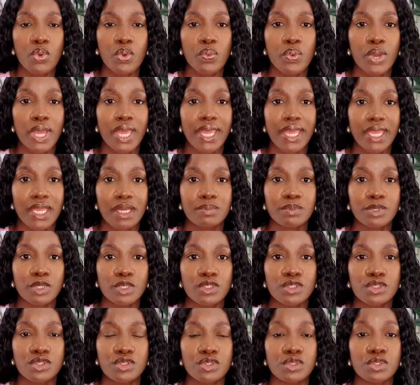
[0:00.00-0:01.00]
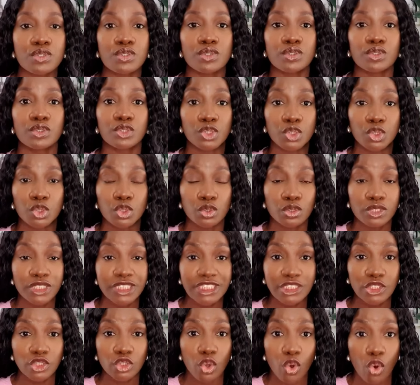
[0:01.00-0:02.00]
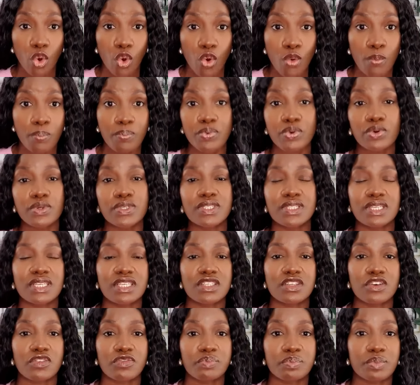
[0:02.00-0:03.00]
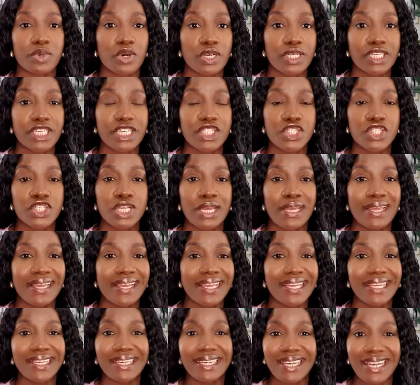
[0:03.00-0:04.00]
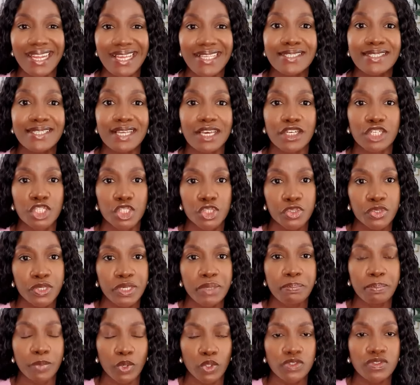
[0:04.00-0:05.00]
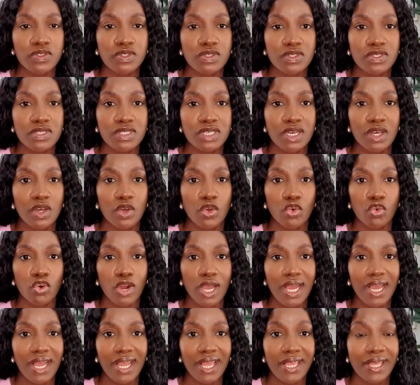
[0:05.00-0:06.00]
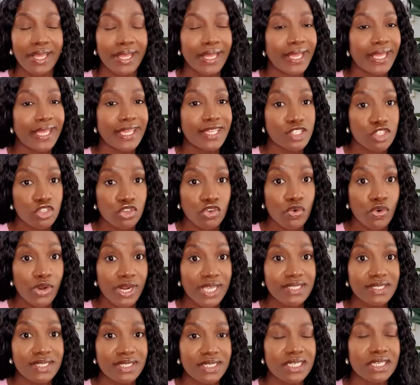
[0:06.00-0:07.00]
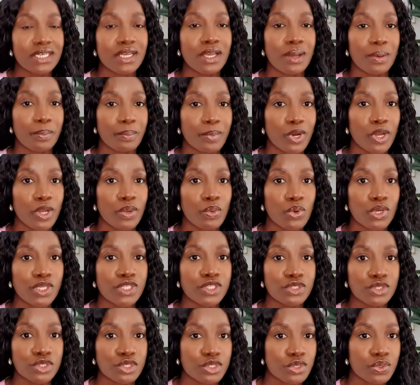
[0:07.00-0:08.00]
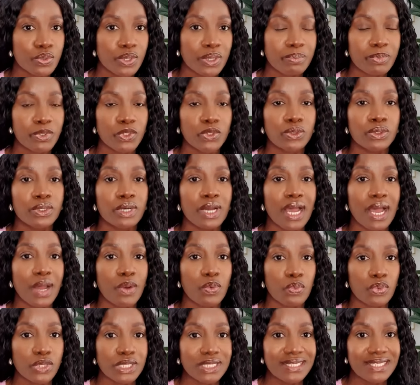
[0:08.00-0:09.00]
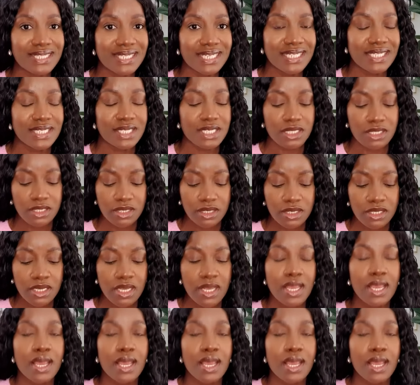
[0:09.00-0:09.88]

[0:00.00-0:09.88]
we were able to do this whole process of mortgage in less than three months, right? It's crazy, but it was doable and we did it.